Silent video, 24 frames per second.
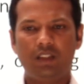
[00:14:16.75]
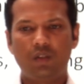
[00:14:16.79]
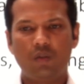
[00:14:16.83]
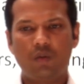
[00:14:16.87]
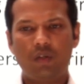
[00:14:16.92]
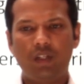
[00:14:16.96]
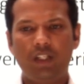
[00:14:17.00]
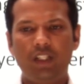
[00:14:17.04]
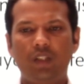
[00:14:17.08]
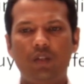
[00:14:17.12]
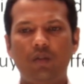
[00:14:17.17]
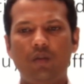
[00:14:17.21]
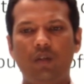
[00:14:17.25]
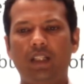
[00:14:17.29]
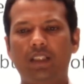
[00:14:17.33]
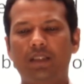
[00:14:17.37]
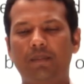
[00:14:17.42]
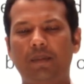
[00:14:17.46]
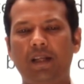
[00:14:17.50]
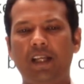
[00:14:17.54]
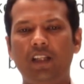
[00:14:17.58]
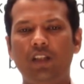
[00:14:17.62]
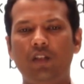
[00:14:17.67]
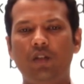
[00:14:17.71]
no need to
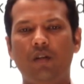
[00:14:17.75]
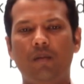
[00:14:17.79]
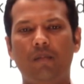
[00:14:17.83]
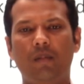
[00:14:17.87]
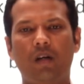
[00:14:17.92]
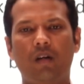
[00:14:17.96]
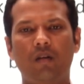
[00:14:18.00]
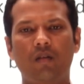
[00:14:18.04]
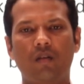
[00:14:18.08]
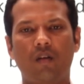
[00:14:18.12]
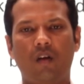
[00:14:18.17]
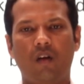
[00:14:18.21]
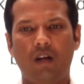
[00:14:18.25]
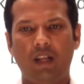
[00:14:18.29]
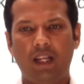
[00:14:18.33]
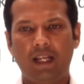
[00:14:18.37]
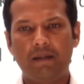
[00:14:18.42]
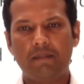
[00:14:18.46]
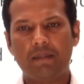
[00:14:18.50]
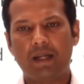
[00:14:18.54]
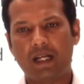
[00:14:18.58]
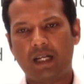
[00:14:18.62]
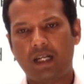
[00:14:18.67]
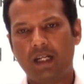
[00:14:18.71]
explain you about
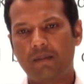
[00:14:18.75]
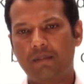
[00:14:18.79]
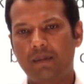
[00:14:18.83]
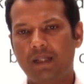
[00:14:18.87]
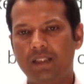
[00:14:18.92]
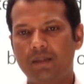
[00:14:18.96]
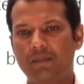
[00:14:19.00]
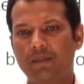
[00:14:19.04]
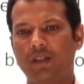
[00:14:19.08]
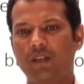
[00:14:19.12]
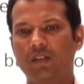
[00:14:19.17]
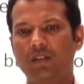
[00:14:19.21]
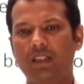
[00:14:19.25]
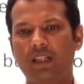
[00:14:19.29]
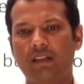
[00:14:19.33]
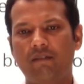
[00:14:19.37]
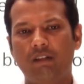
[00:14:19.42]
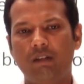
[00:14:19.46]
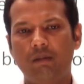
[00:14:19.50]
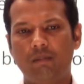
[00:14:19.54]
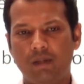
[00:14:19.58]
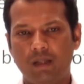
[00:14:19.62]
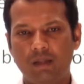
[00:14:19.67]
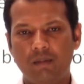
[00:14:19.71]
online marketplace because
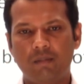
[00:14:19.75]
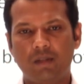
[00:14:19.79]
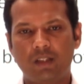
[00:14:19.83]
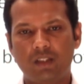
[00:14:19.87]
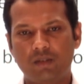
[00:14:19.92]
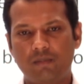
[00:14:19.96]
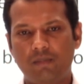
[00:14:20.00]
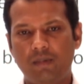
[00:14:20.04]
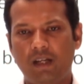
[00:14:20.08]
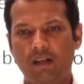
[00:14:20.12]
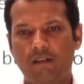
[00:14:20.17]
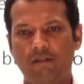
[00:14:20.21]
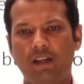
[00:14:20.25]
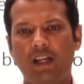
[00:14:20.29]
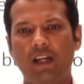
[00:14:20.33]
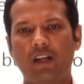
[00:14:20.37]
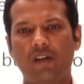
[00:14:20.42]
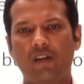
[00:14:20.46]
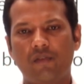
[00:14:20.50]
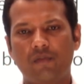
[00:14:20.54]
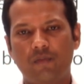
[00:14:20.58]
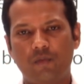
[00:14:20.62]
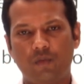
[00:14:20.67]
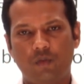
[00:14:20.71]
everybody must be aware
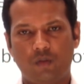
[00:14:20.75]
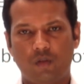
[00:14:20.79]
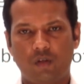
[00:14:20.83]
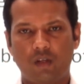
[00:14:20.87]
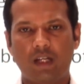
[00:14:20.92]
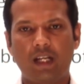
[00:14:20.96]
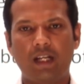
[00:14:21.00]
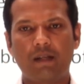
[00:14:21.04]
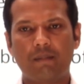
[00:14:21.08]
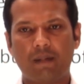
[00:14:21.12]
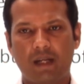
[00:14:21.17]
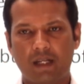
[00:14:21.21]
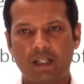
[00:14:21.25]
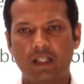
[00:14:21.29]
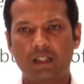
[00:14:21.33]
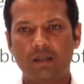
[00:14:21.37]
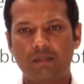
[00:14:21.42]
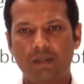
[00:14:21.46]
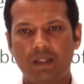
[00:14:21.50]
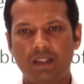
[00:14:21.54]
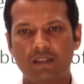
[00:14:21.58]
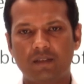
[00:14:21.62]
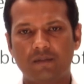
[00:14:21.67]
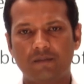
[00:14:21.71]
of online
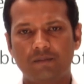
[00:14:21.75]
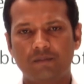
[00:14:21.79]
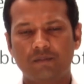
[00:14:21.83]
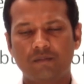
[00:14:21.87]
marketplace,